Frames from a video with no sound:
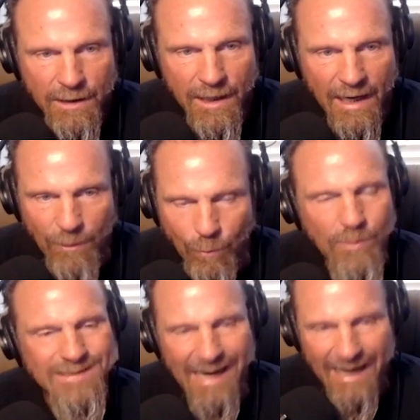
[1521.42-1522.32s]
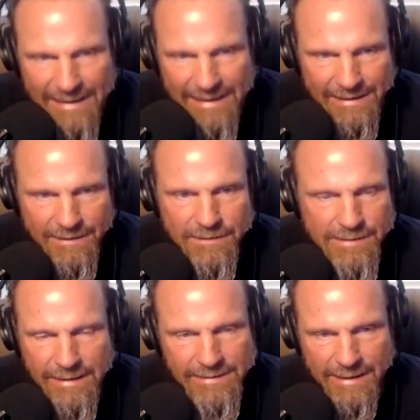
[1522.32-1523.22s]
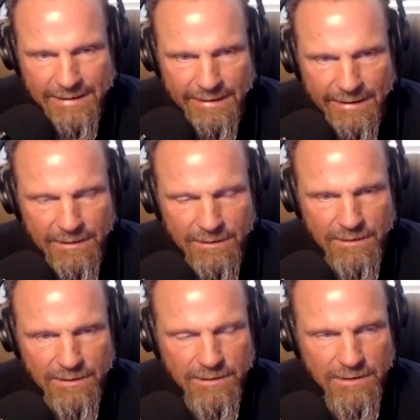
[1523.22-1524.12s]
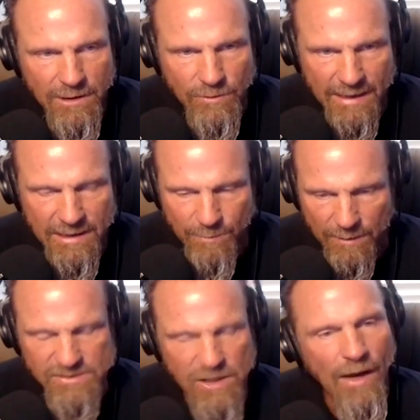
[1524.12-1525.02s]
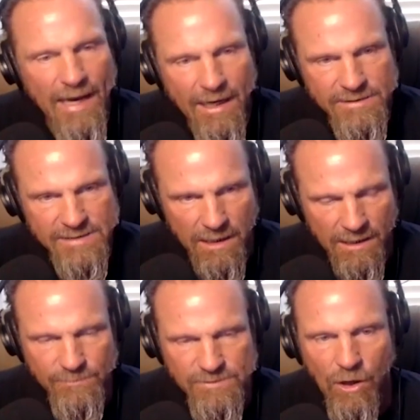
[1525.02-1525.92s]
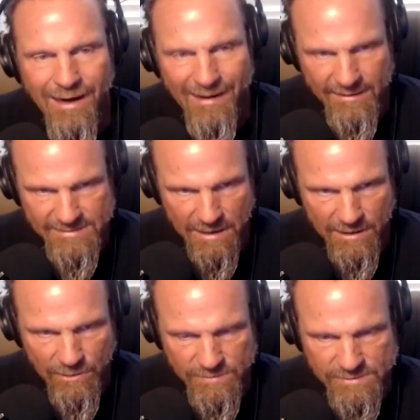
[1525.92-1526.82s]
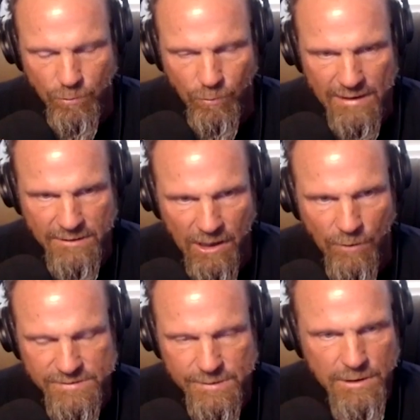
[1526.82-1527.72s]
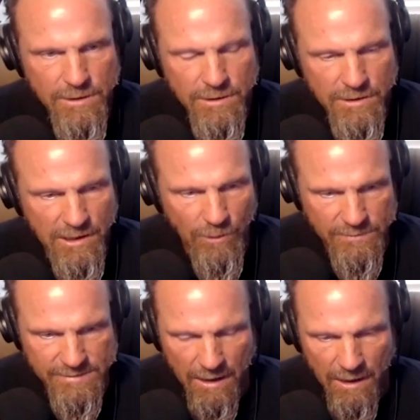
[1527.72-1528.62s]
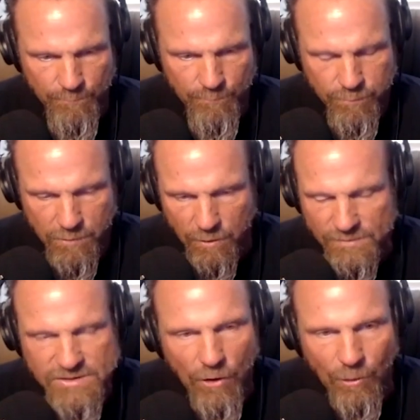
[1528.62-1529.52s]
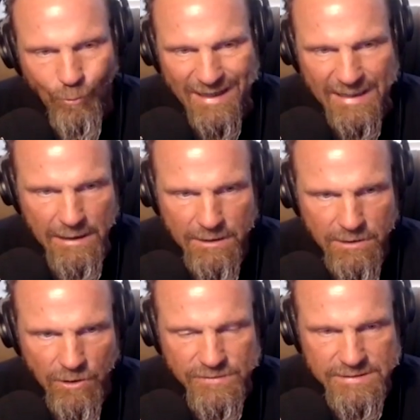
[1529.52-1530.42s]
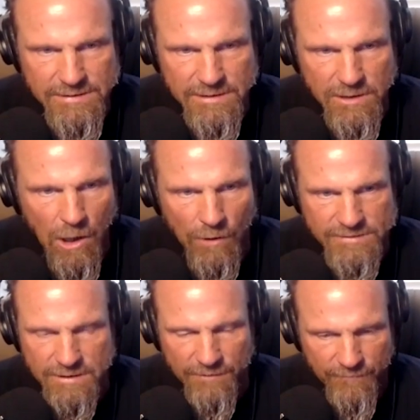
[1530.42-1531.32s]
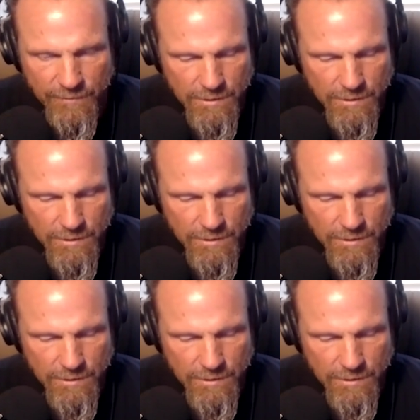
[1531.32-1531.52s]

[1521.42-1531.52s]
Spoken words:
And we were tiny, tiny, but it was all hands on. It was all eyes on. It was right there. It was close target recce, CTR stuff.